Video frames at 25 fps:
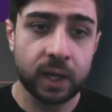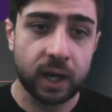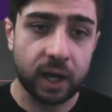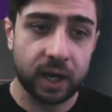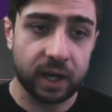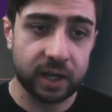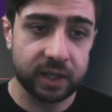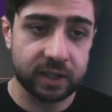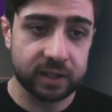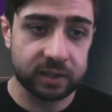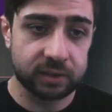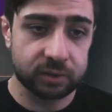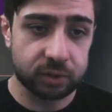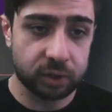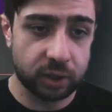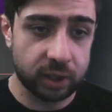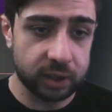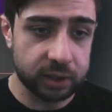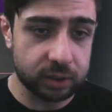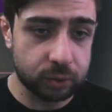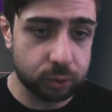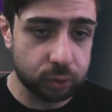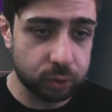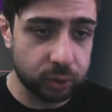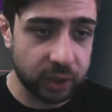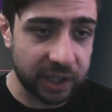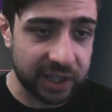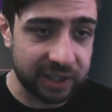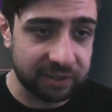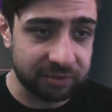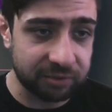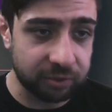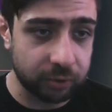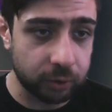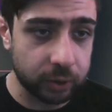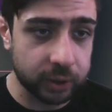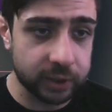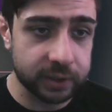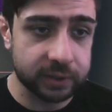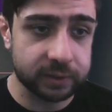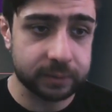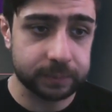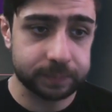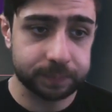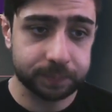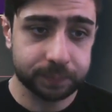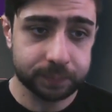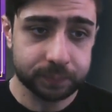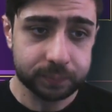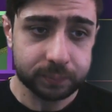I tried to avoid
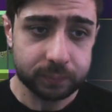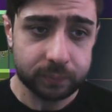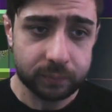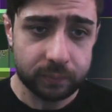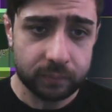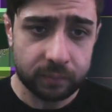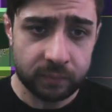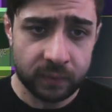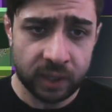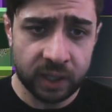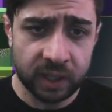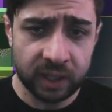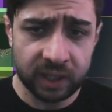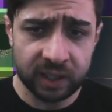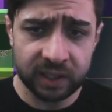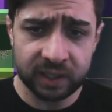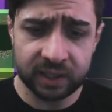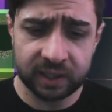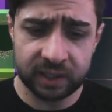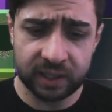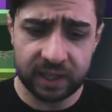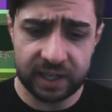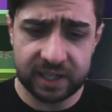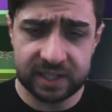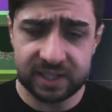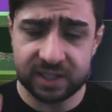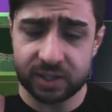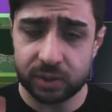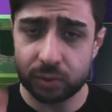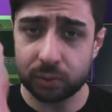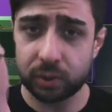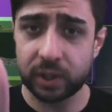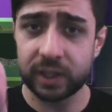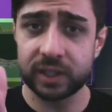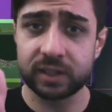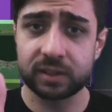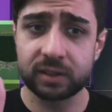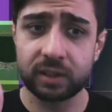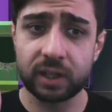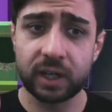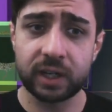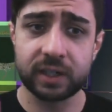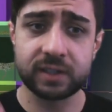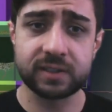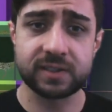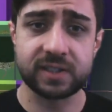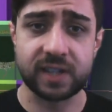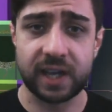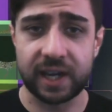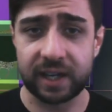straight
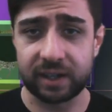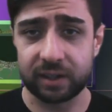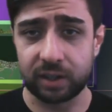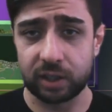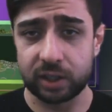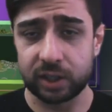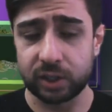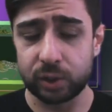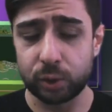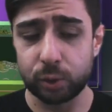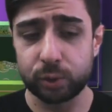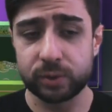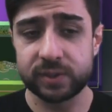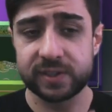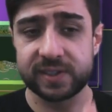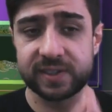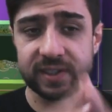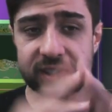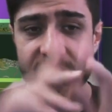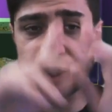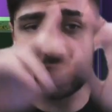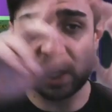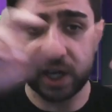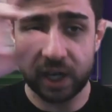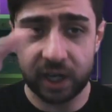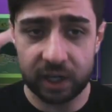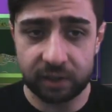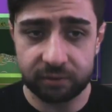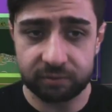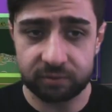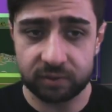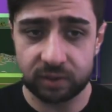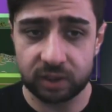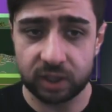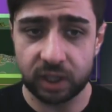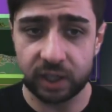lines, and I used curved